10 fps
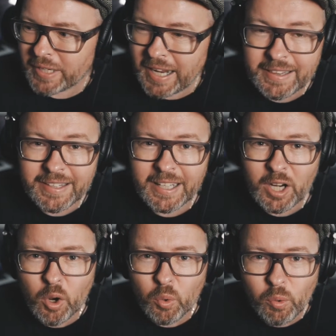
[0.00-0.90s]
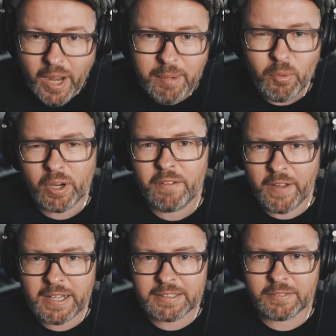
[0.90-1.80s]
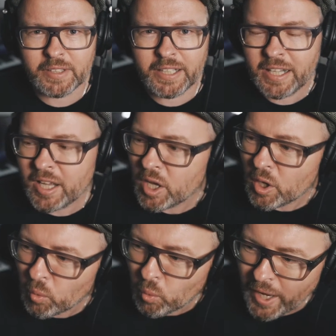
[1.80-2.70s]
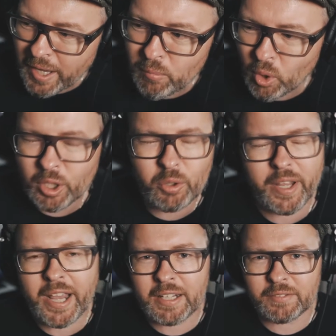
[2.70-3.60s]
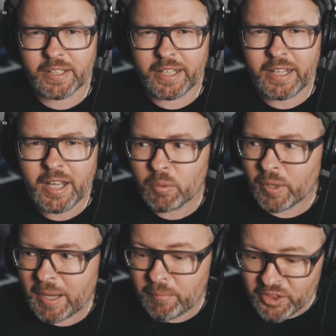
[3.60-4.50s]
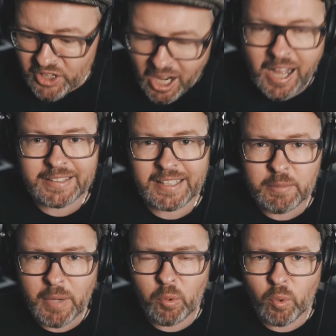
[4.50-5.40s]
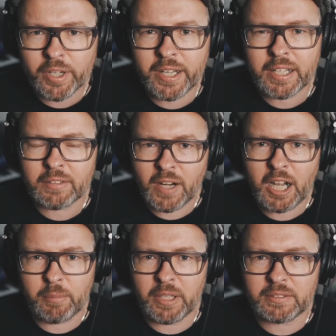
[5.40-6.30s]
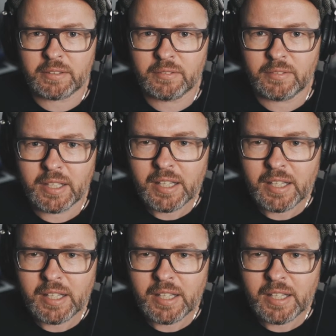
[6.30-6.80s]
but I think way more effectively, way more creatively when I'm not in my working environment.